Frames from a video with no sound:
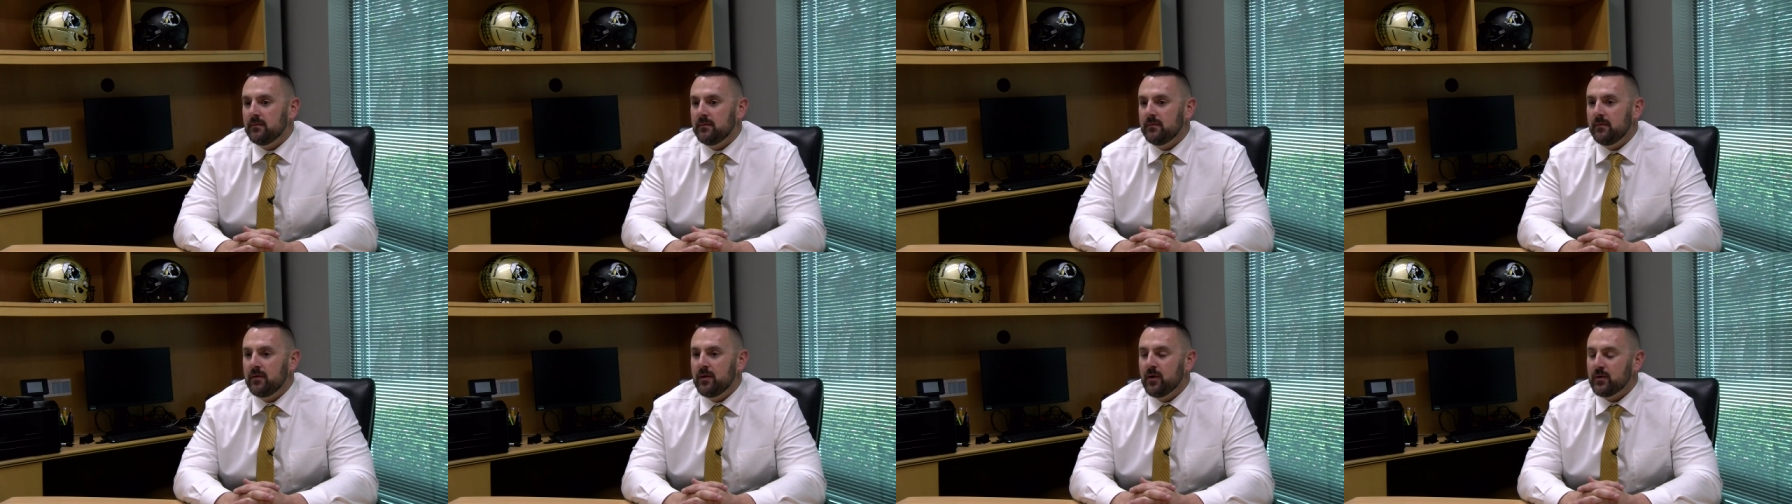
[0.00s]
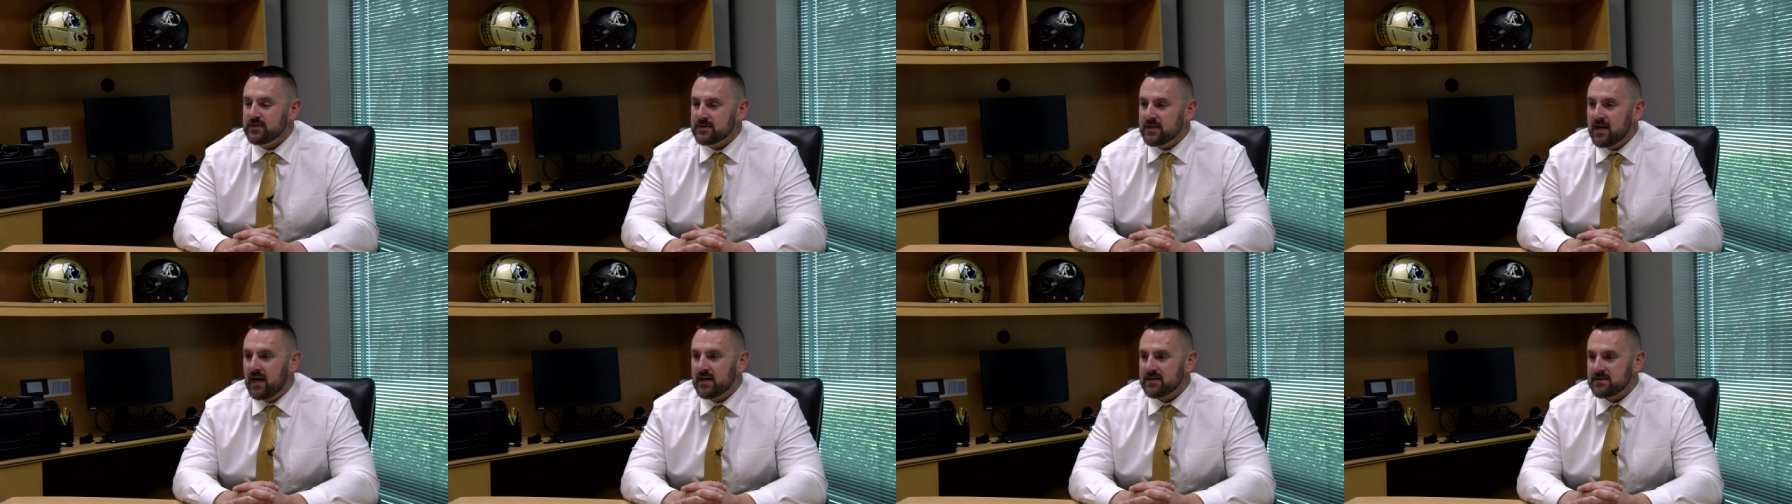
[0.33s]

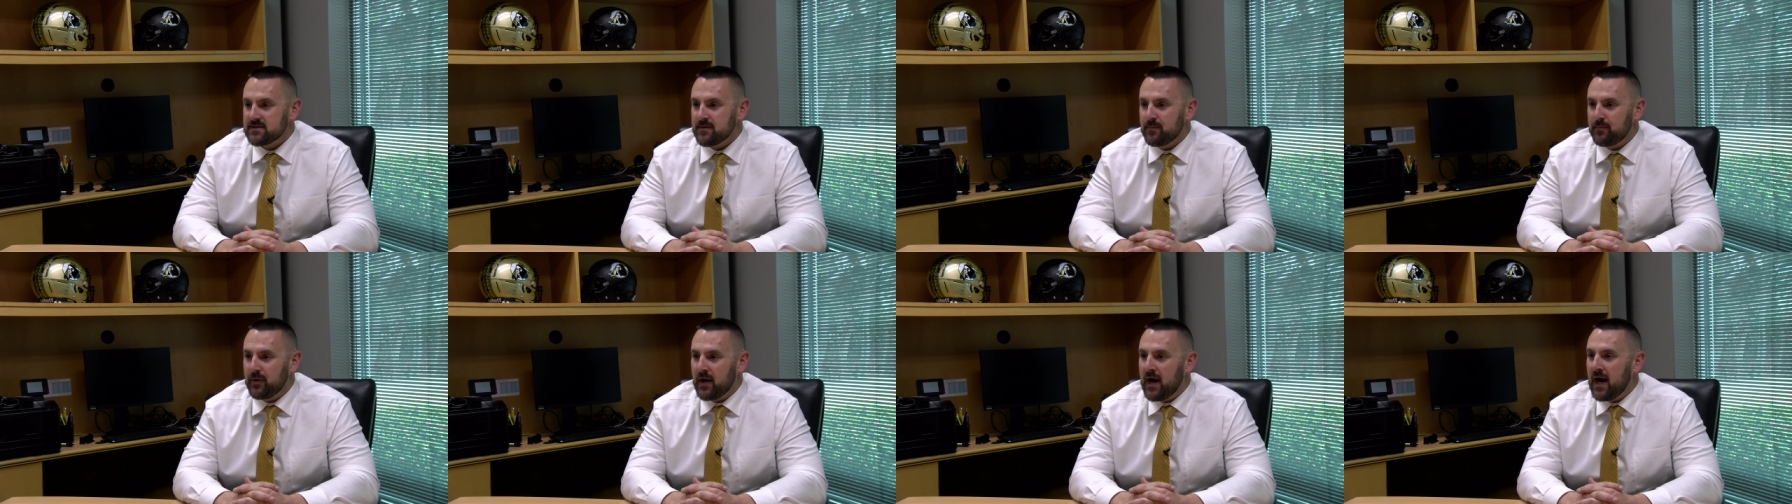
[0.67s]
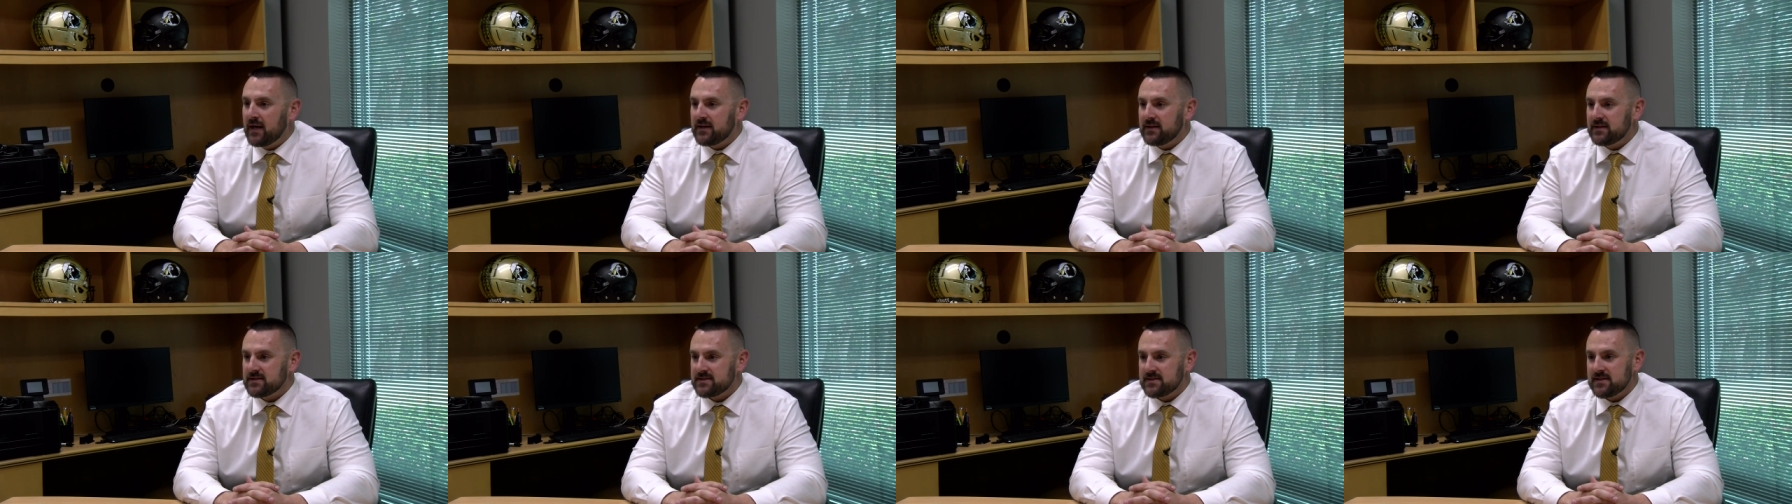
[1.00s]
those guys to
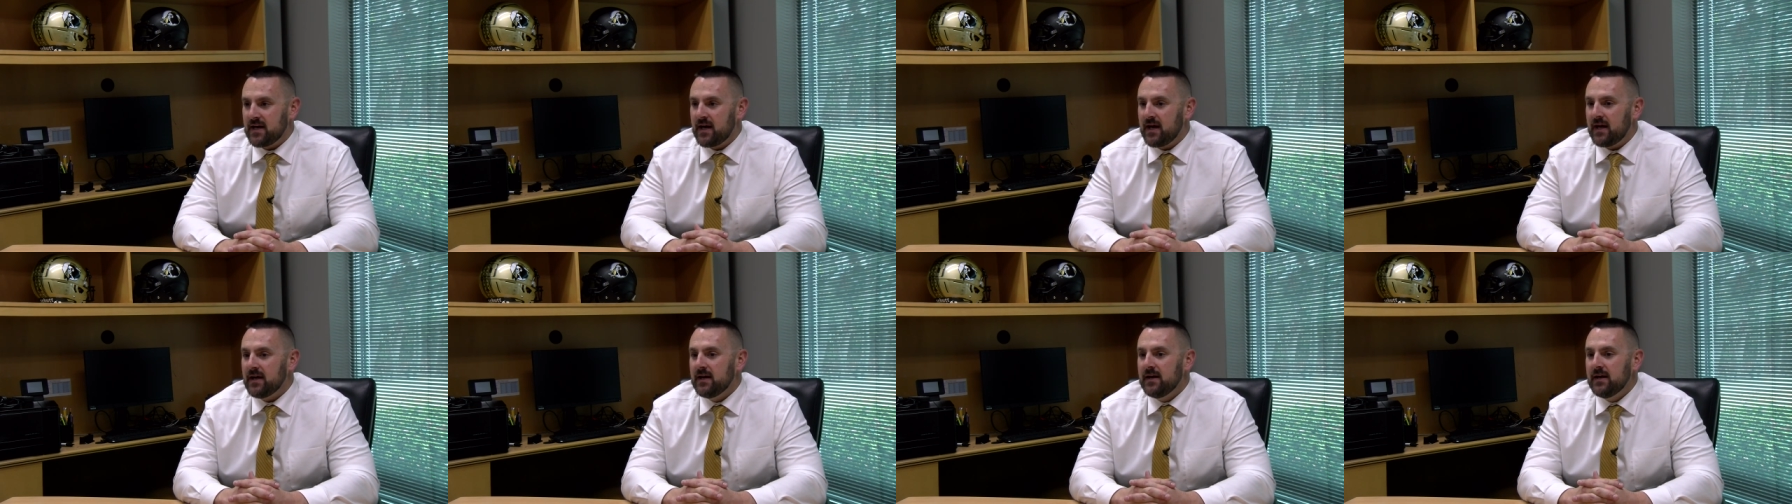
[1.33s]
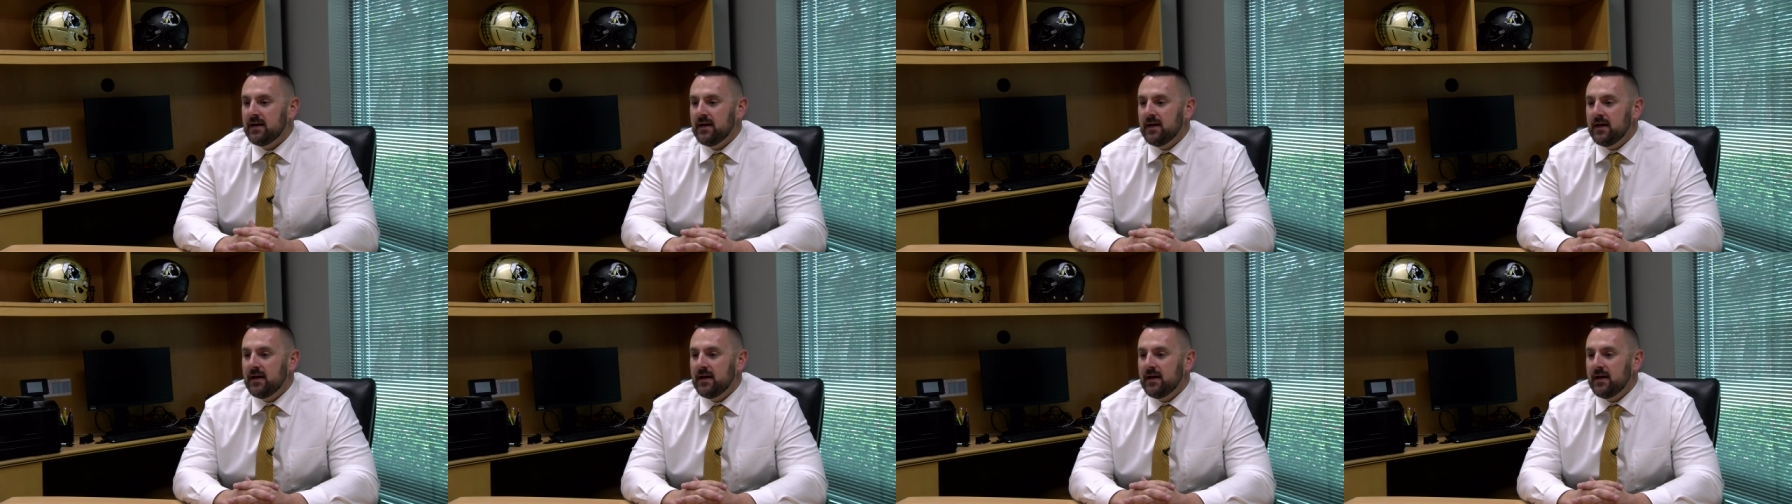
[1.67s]
practice at.